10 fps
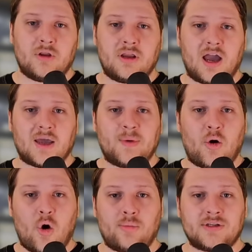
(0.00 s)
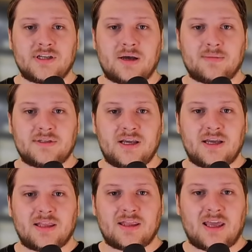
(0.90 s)
Yakumo opens up,
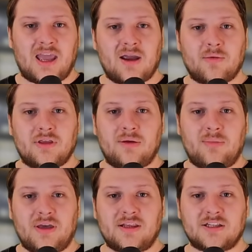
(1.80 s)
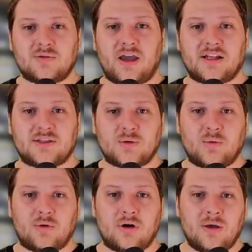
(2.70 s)
saying that they can't really be this way at
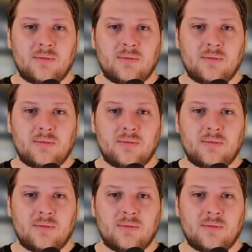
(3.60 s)
school